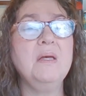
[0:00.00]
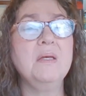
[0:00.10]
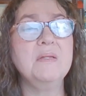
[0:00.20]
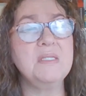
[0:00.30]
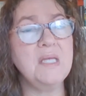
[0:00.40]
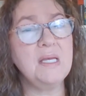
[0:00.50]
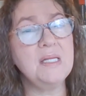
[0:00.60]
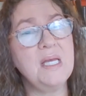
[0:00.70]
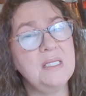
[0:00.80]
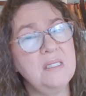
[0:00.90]
The
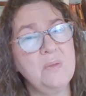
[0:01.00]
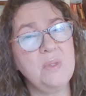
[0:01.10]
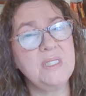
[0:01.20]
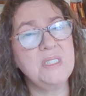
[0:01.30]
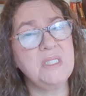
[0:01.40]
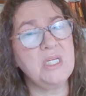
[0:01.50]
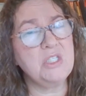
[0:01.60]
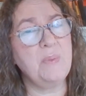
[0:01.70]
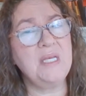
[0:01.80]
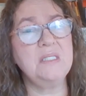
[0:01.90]
second case I wanted to
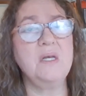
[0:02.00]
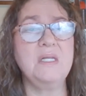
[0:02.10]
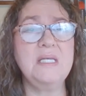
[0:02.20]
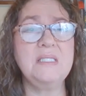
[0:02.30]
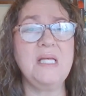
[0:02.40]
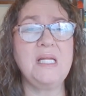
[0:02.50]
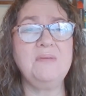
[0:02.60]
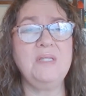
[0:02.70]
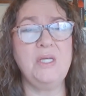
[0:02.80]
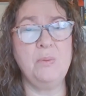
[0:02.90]
touch base on is that
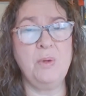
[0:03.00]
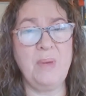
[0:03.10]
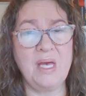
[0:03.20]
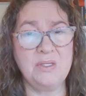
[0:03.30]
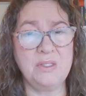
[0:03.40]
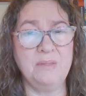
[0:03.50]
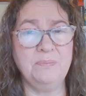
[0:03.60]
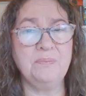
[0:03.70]
of Leoma Patterson.